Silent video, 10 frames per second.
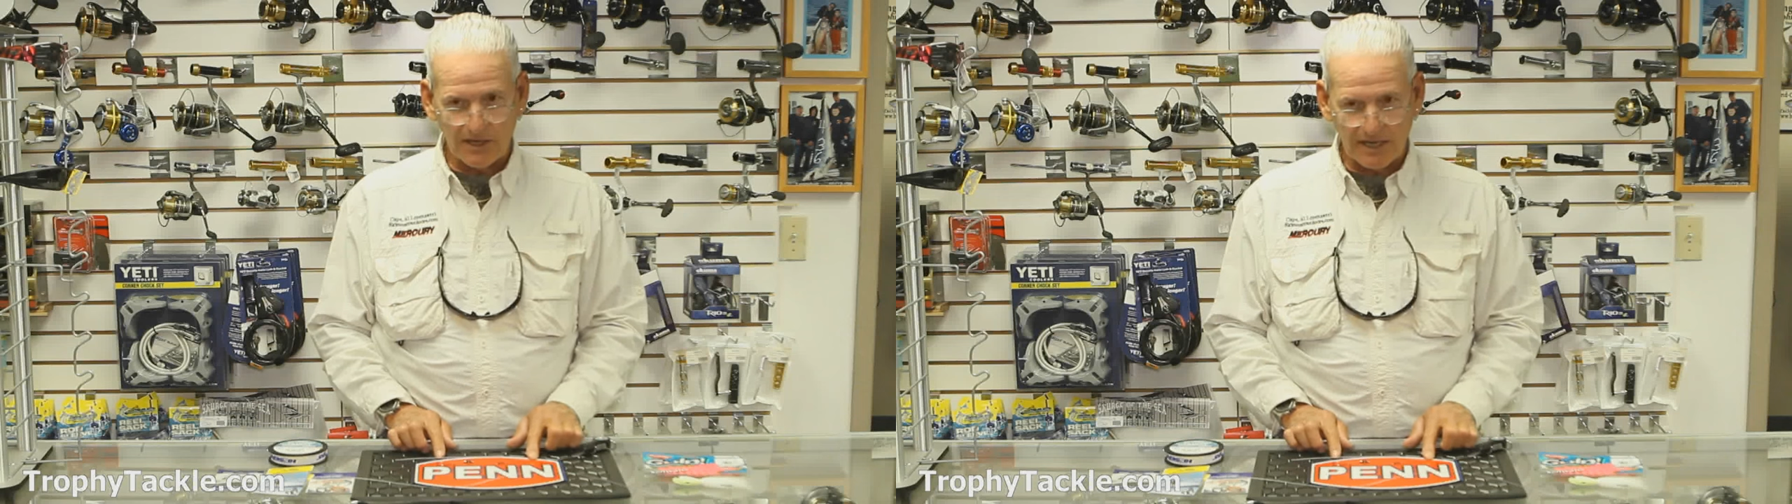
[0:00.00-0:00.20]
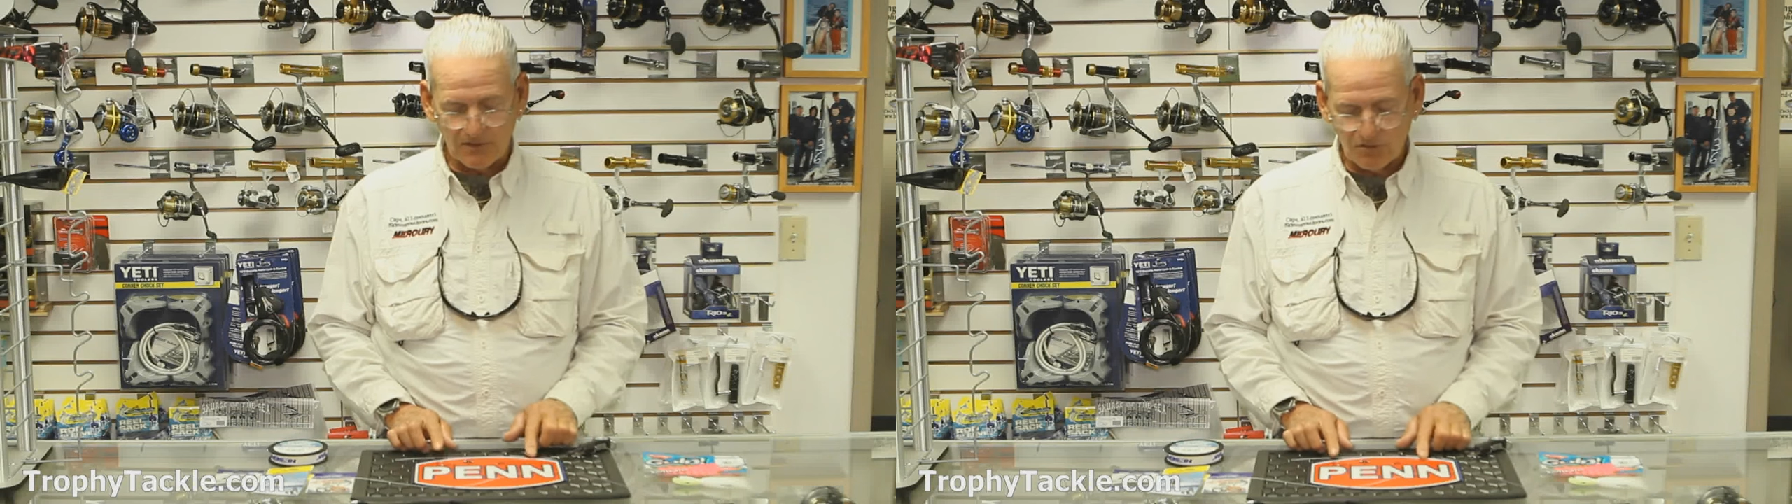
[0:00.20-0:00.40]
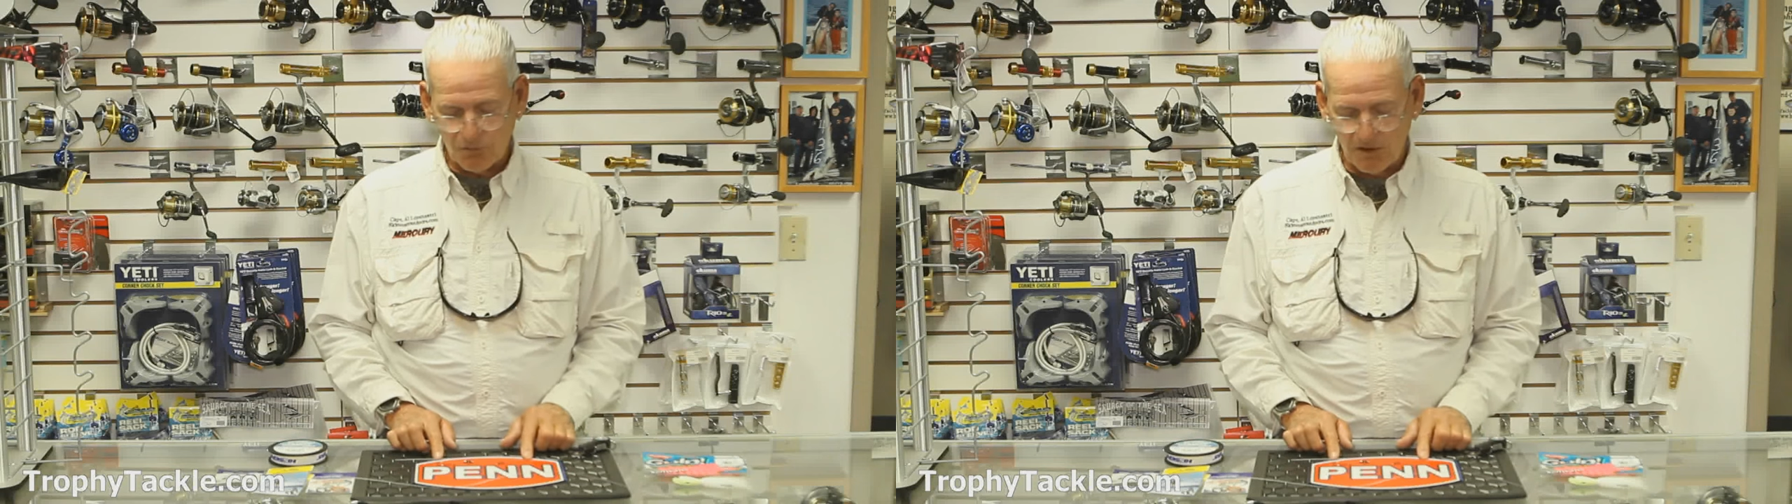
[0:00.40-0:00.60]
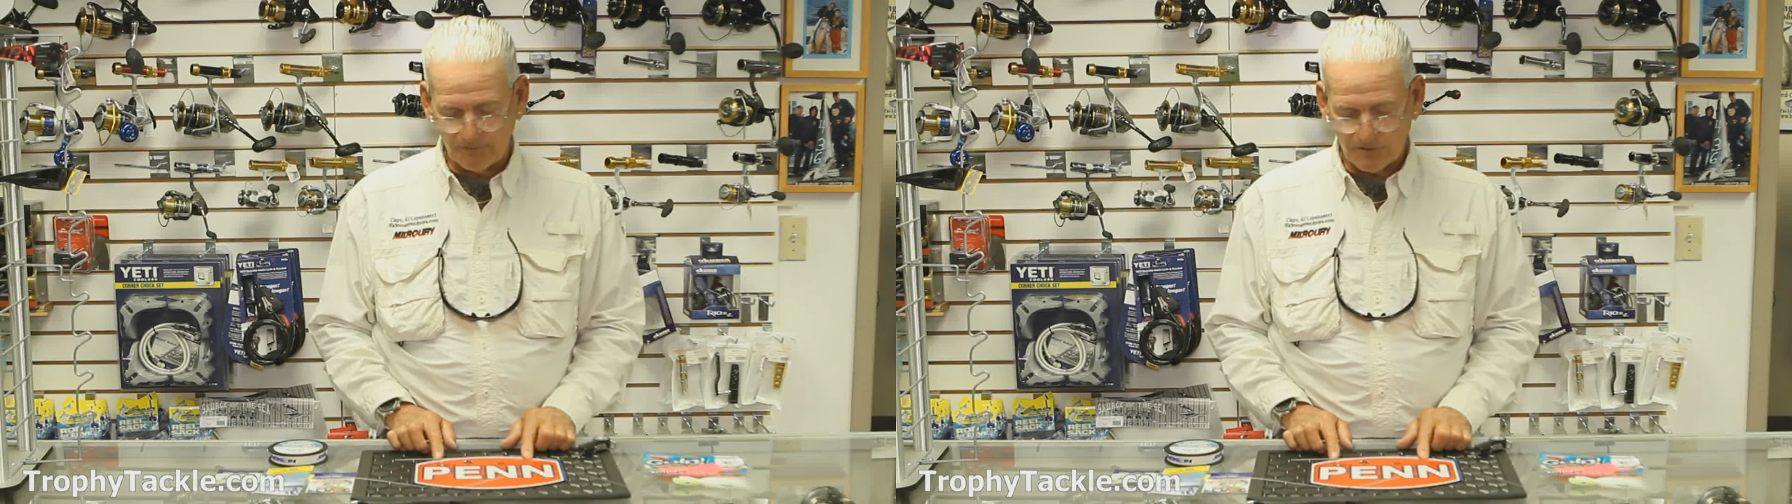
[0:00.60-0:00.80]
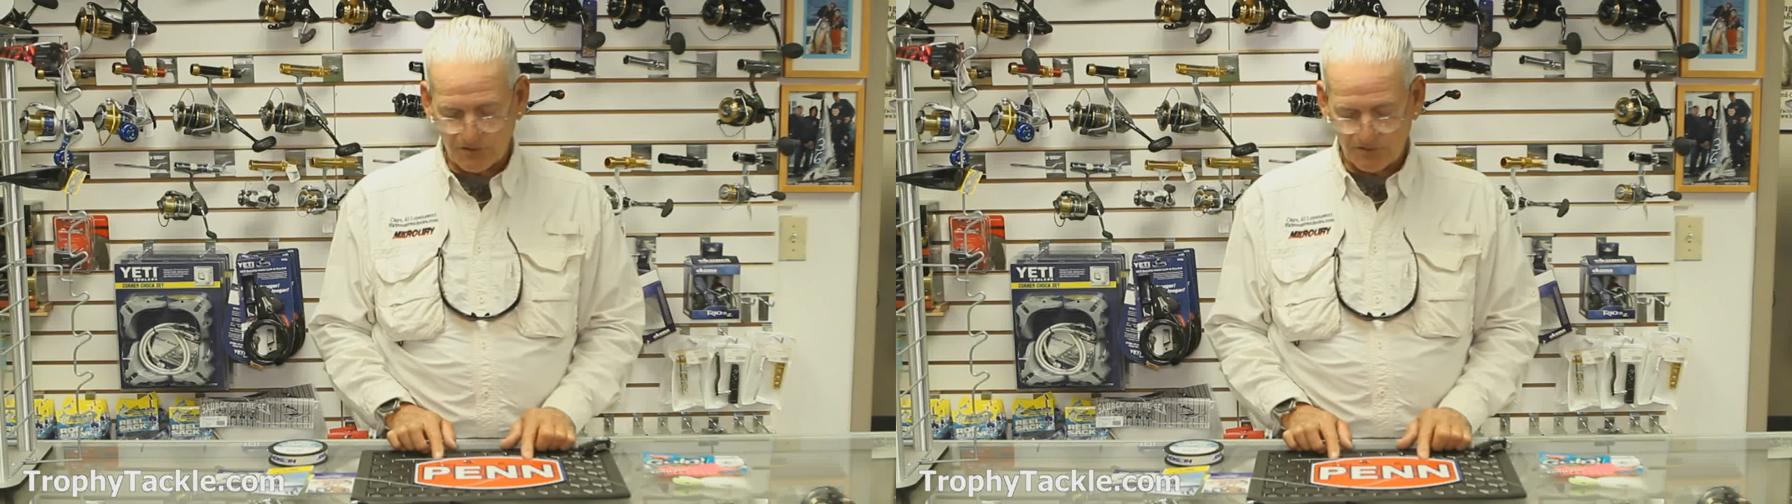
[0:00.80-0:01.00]
out at 12
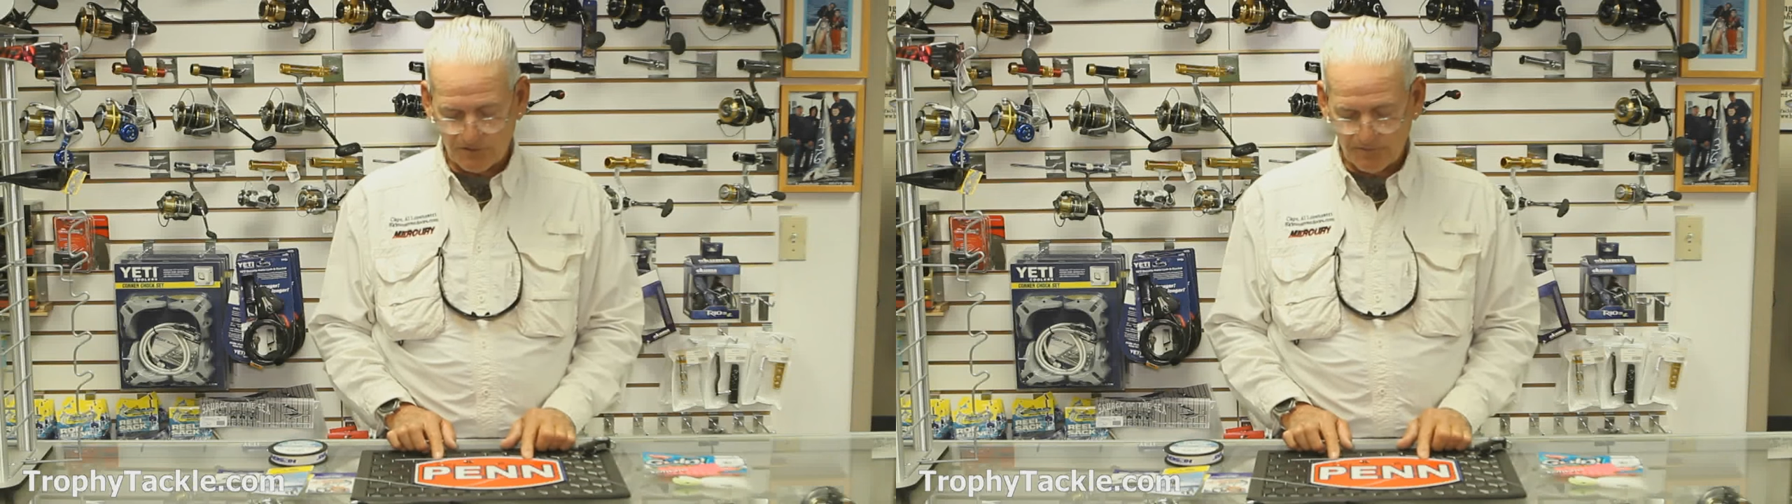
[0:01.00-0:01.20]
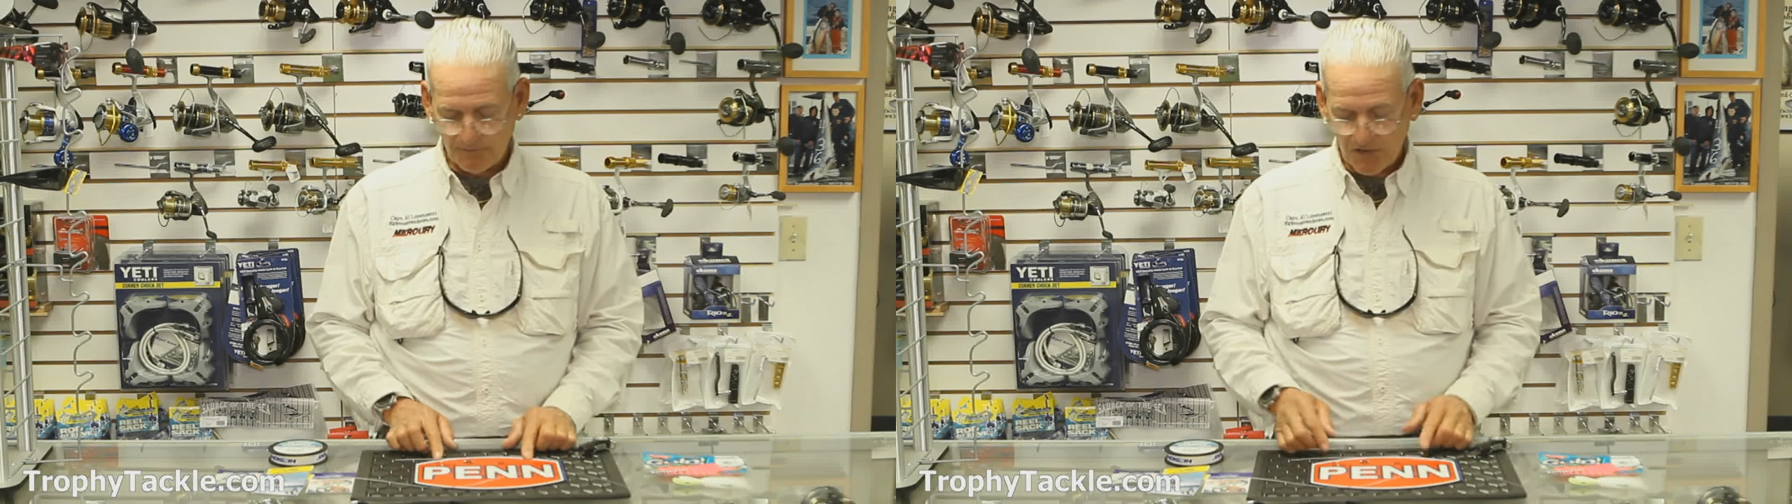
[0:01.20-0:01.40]
inches.